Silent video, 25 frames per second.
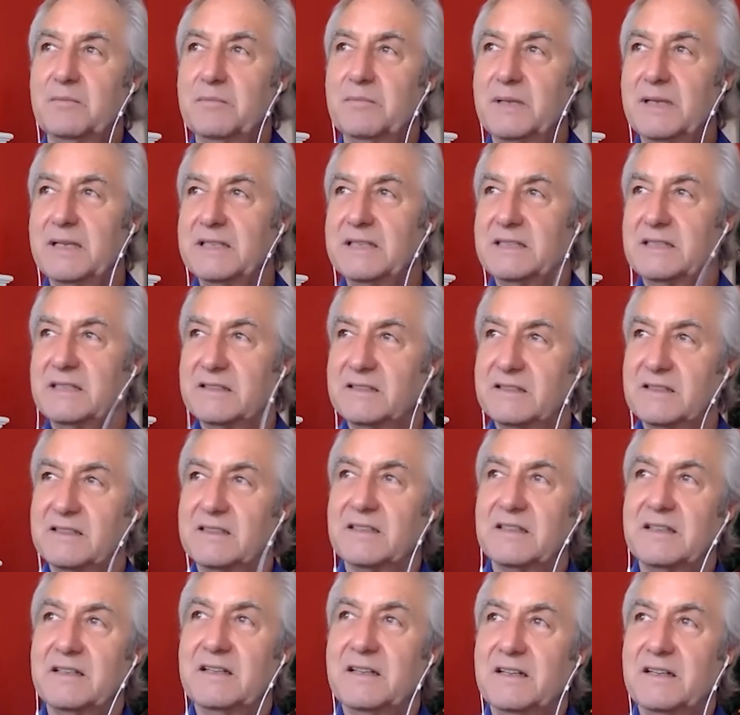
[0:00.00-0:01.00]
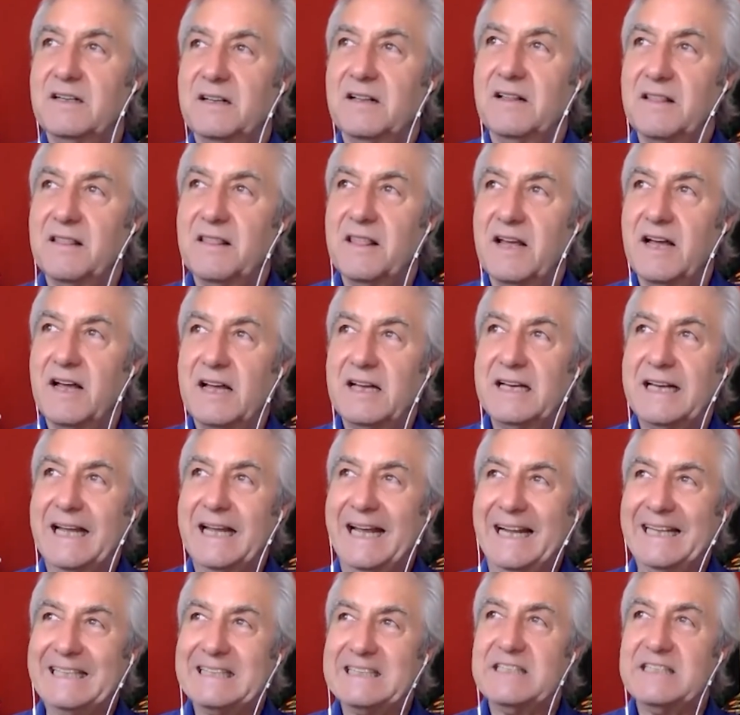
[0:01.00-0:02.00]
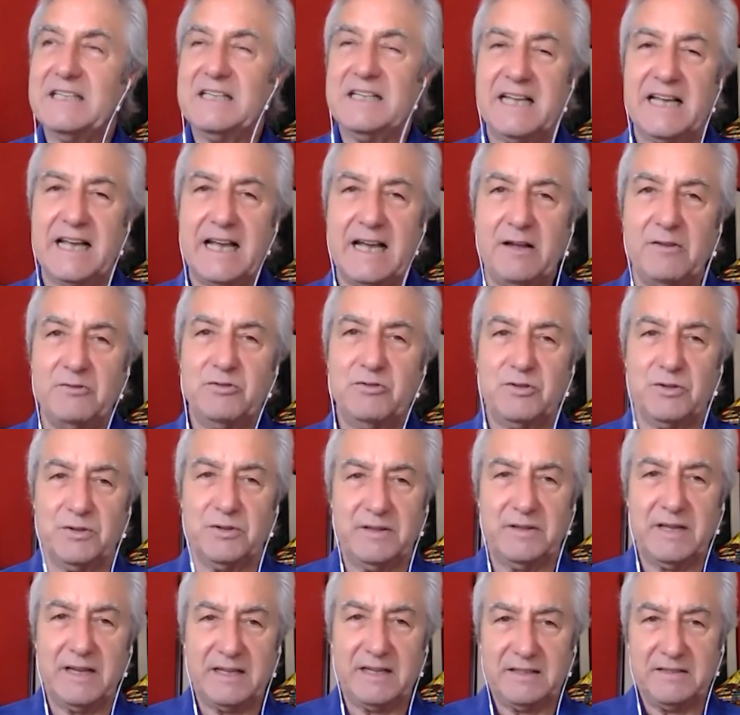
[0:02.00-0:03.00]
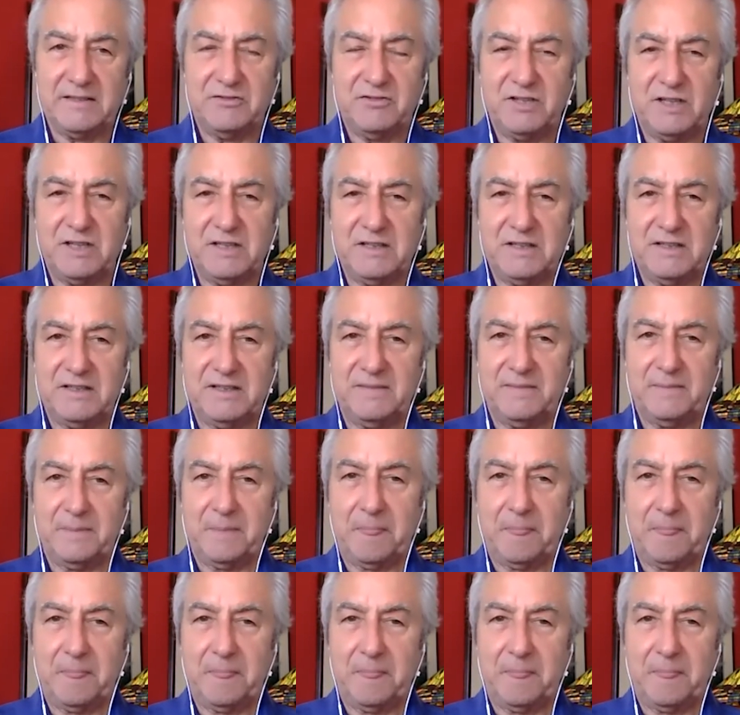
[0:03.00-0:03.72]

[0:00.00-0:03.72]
places that actually countered that agenda